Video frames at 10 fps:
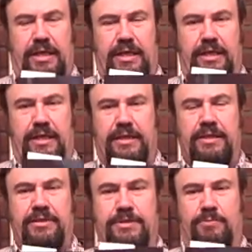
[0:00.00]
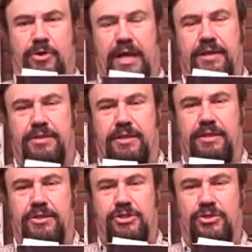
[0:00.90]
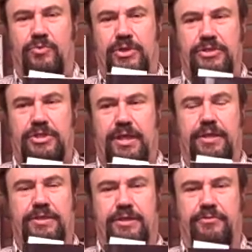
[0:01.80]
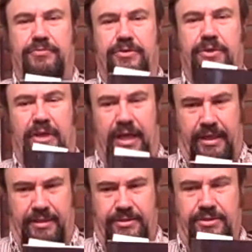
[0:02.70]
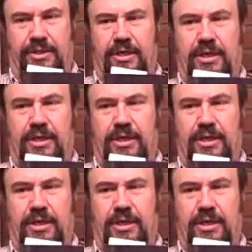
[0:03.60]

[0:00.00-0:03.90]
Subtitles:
And in this book, I take issue with 10 different lies.